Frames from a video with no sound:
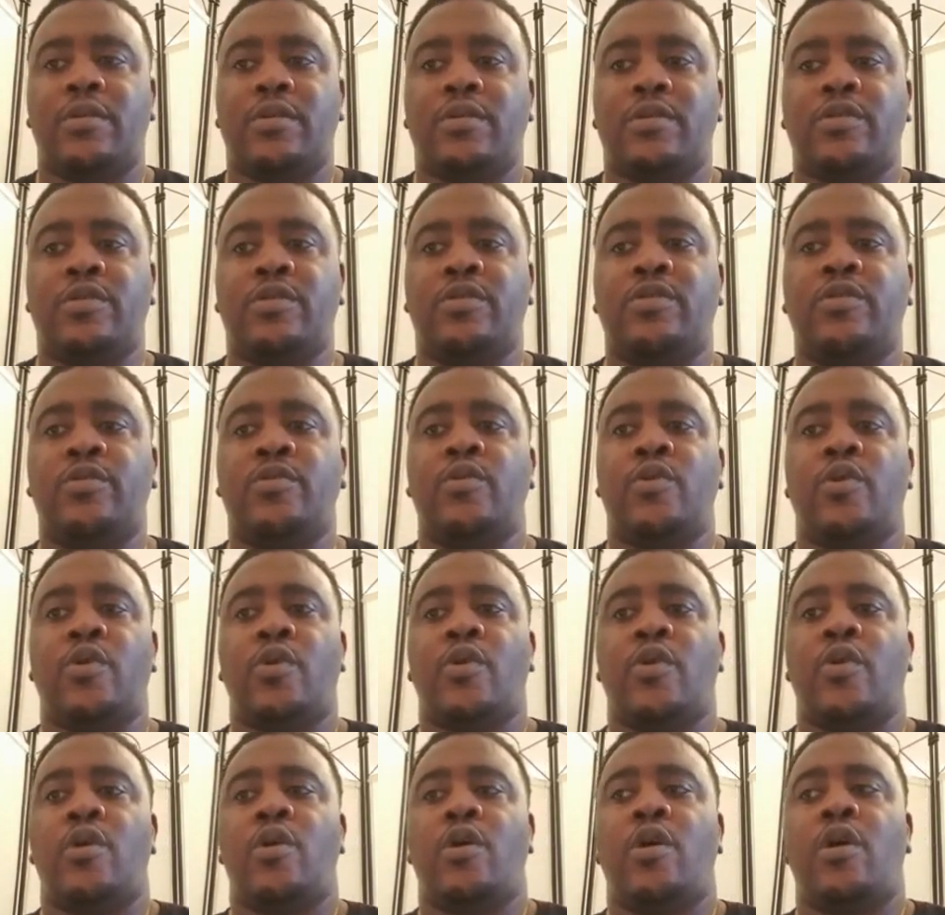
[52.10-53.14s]
to
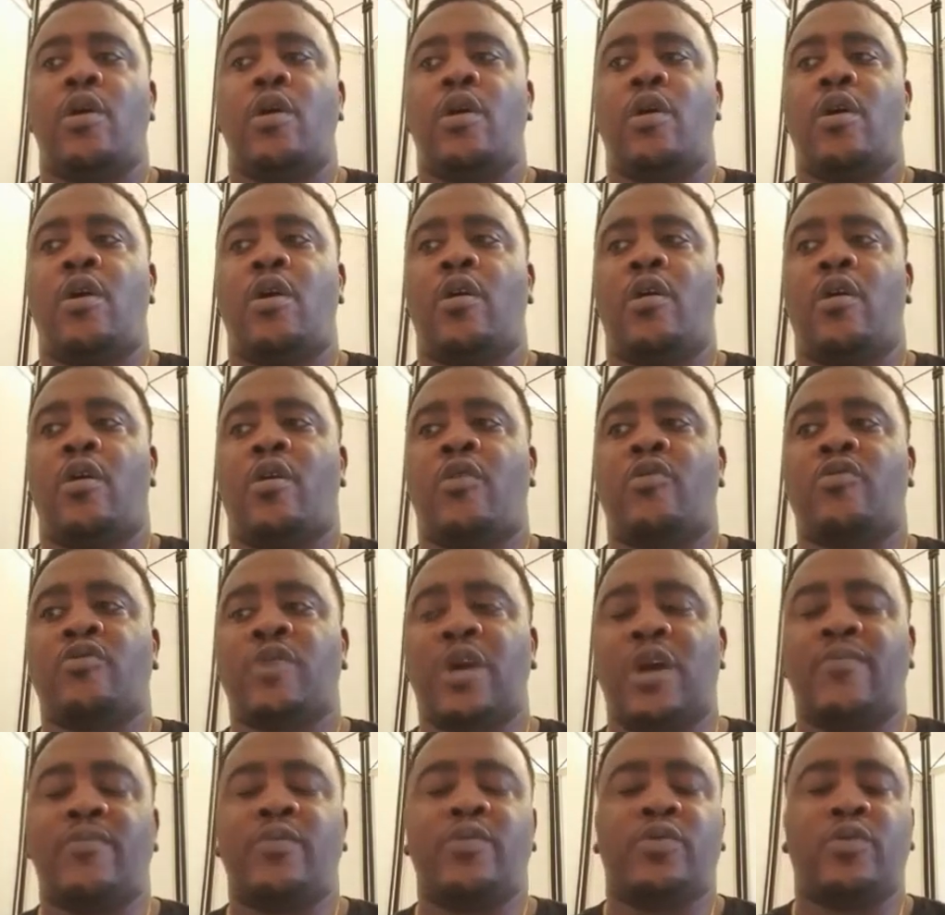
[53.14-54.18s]

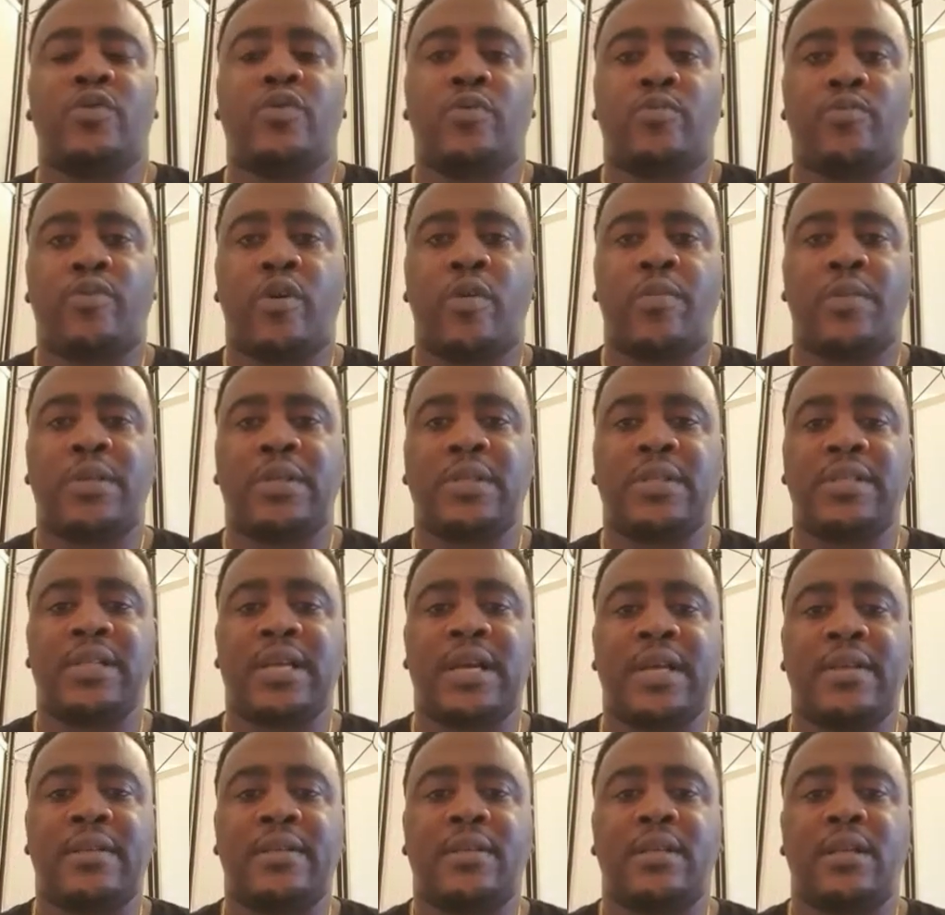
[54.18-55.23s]
travel to the promised
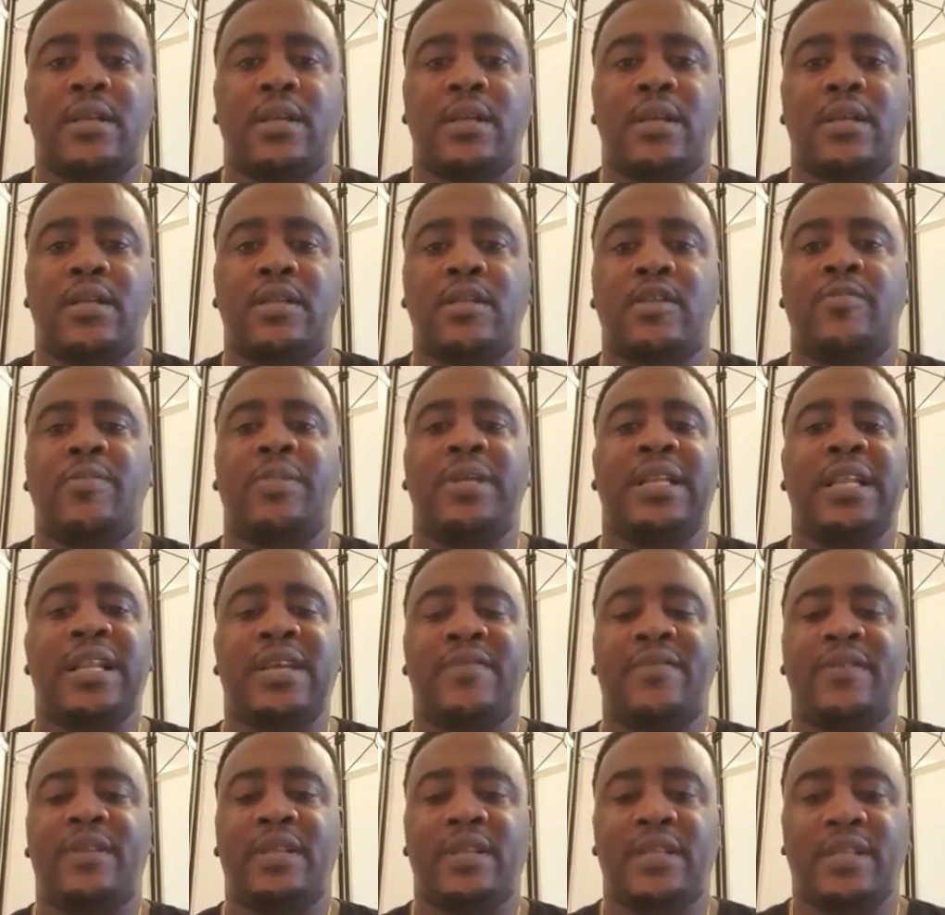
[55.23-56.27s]
land, to be
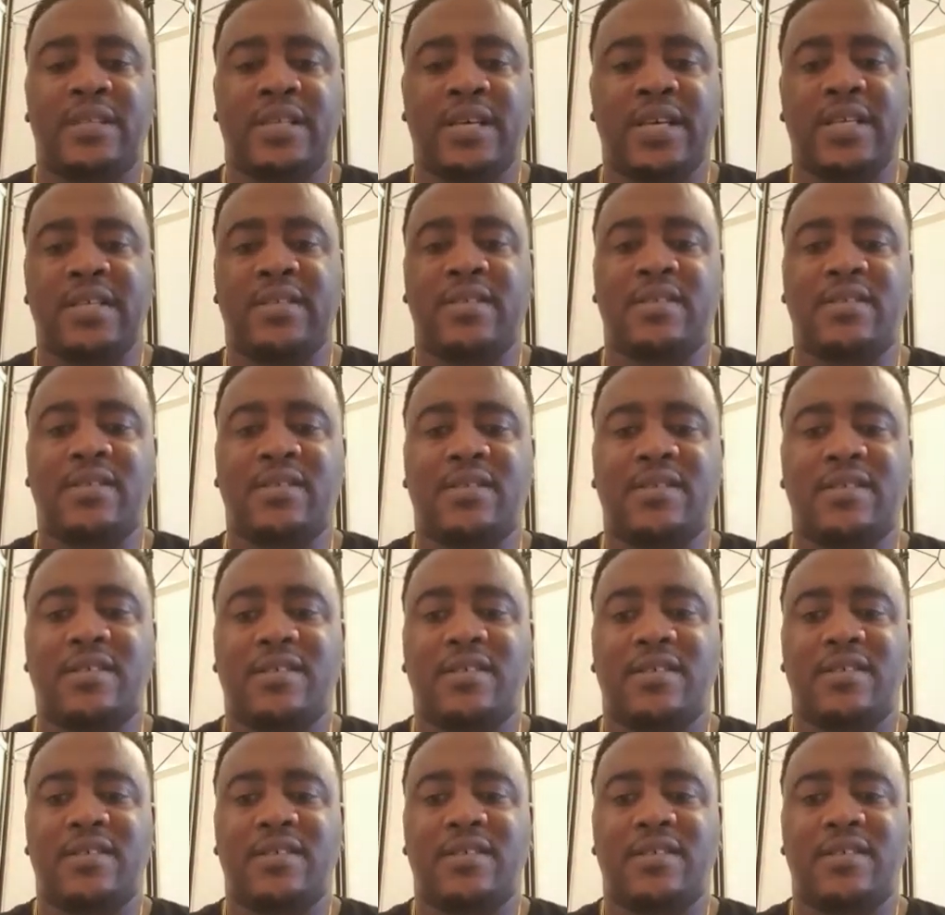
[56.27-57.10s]
living in tents,